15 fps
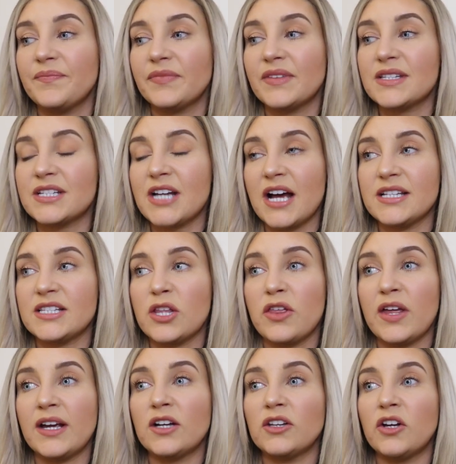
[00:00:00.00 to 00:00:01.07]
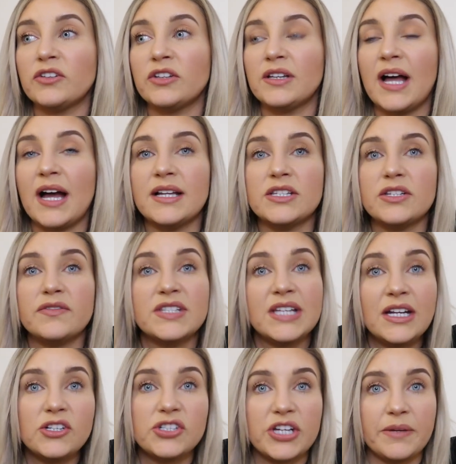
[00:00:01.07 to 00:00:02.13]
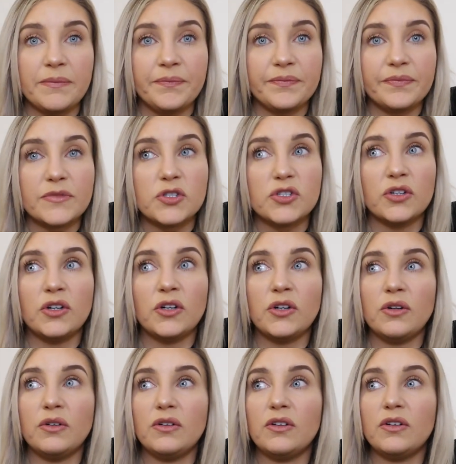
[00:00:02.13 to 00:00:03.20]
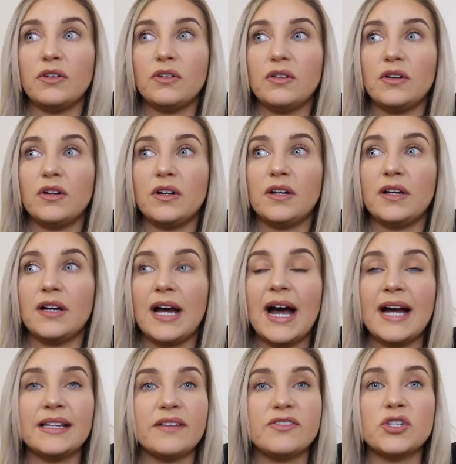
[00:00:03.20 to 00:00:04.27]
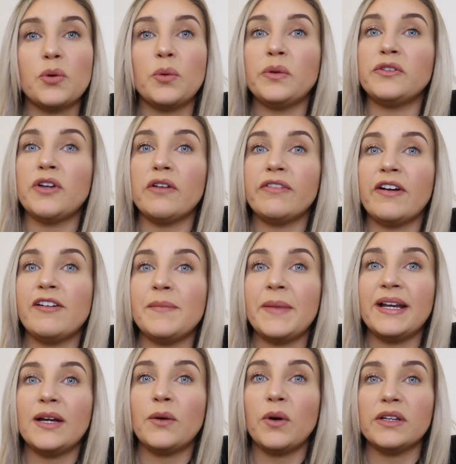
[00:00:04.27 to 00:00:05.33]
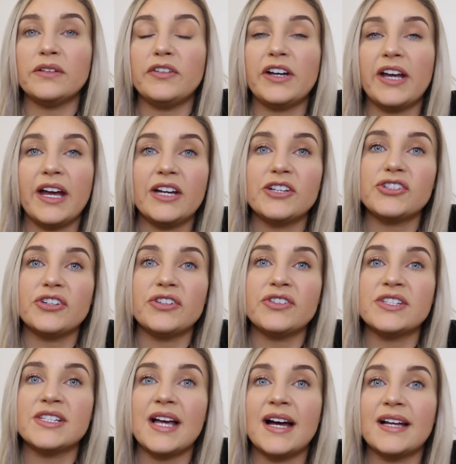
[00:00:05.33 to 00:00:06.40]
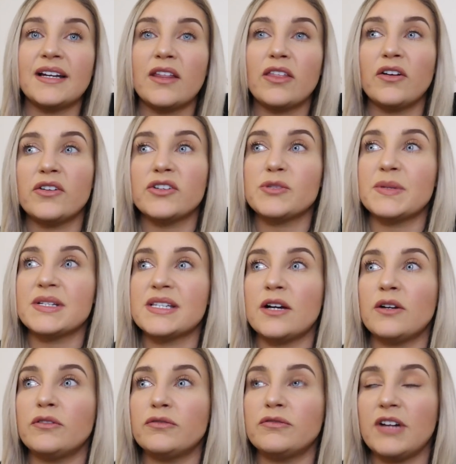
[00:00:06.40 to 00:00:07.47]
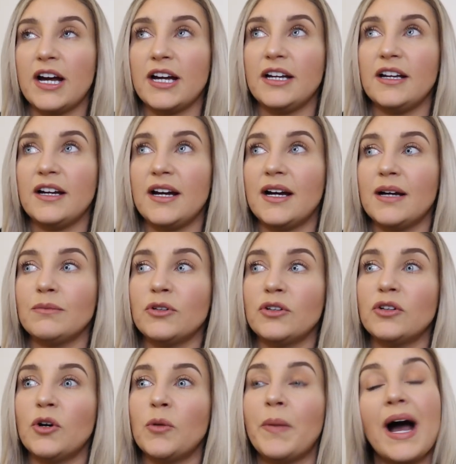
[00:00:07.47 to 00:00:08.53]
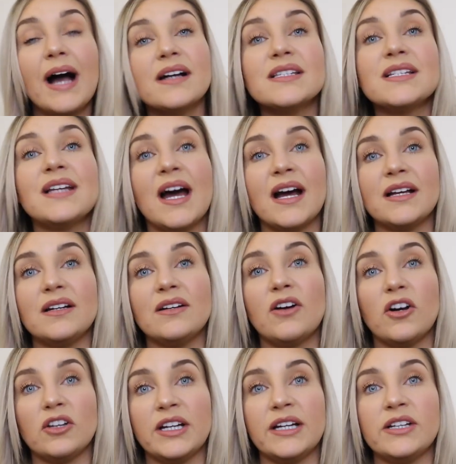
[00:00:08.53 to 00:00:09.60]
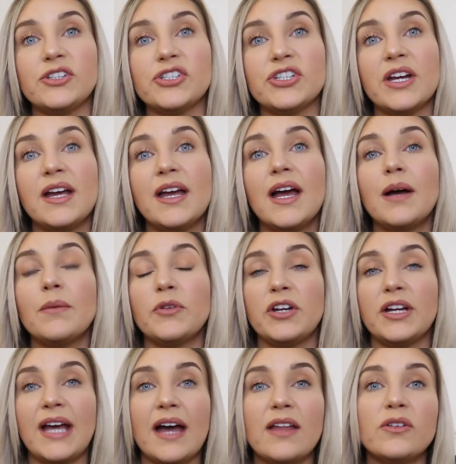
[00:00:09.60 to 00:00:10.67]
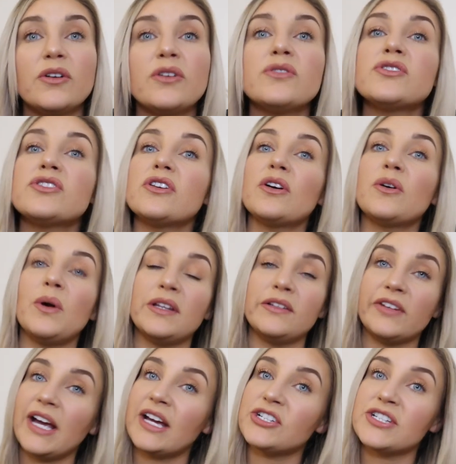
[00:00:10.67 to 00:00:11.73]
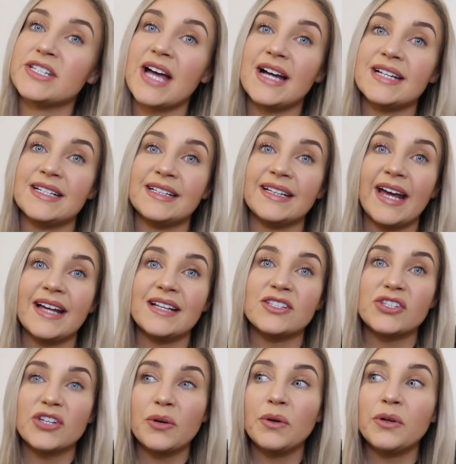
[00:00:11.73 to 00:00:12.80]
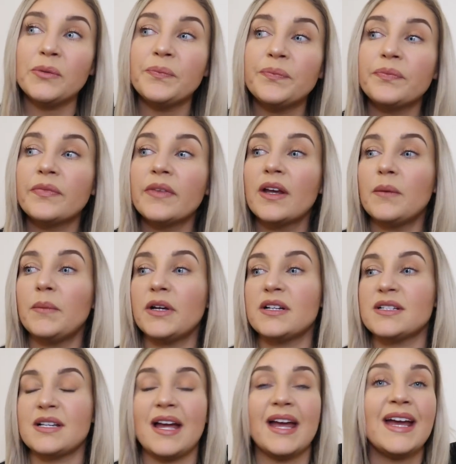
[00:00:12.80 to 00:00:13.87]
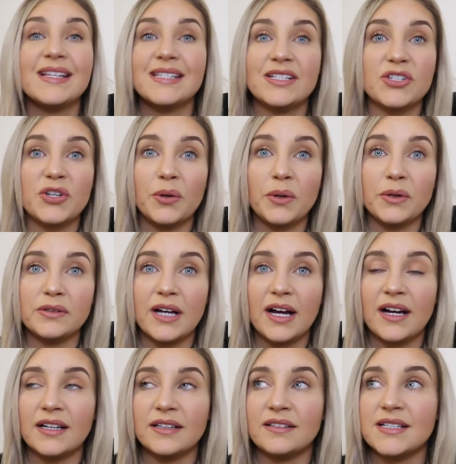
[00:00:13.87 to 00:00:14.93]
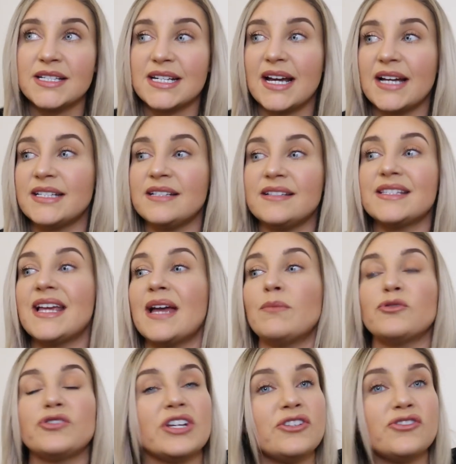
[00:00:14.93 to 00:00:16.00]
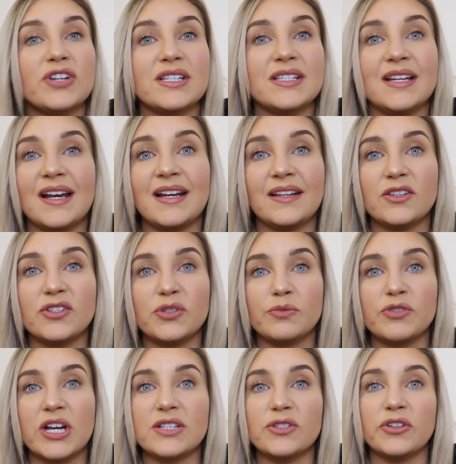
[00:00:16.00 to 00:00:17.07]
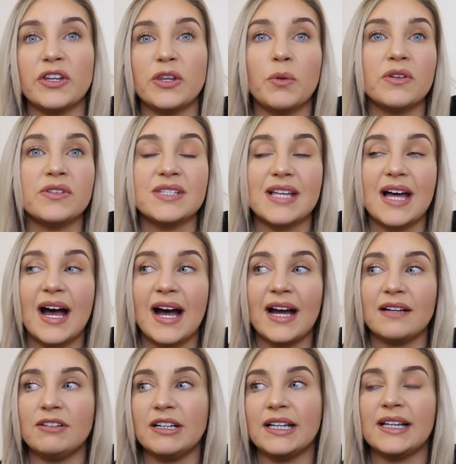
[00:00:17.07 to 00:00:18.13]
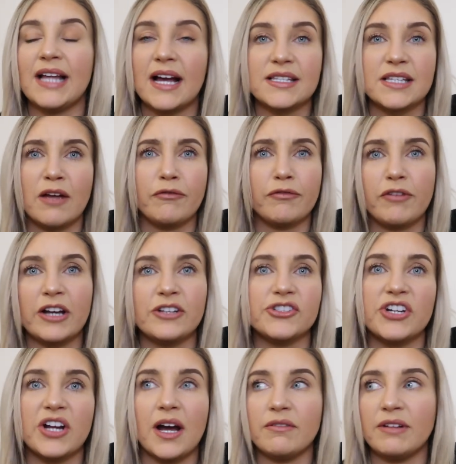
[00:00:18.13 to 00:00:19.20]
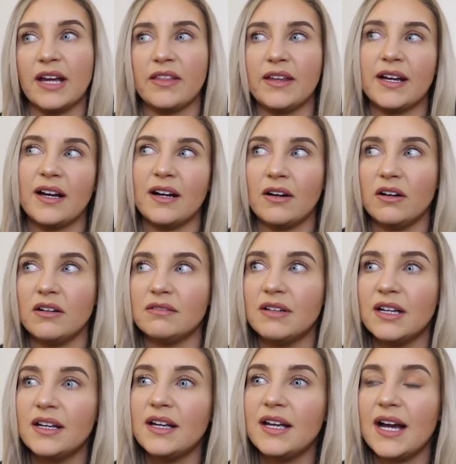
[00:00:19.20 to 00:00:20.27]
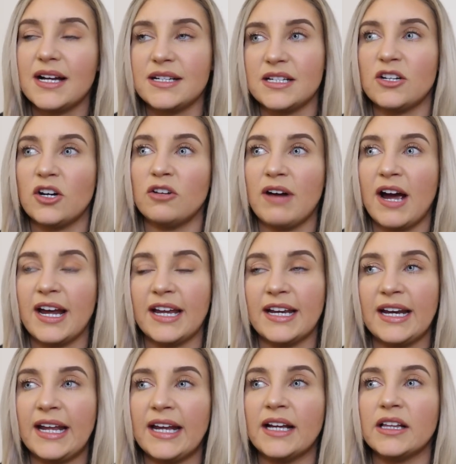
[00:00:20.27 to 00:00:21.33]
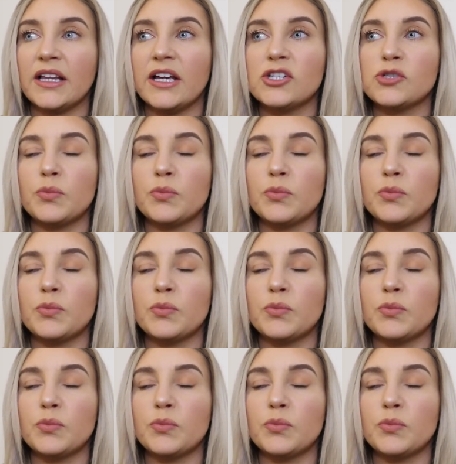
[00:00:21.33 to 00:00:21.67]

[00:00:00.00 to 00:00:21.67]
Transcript: started to think along the lines of teaching. So I left school with not very many qualifications, and I thought to myself, right, I'm going to go back to night college. I'm going to get those qualifications that I didn't get in school, because I hated school and I didn't take much interest in any of the subjects, only the ones that I really liked, like French and Irish. I did all right in English,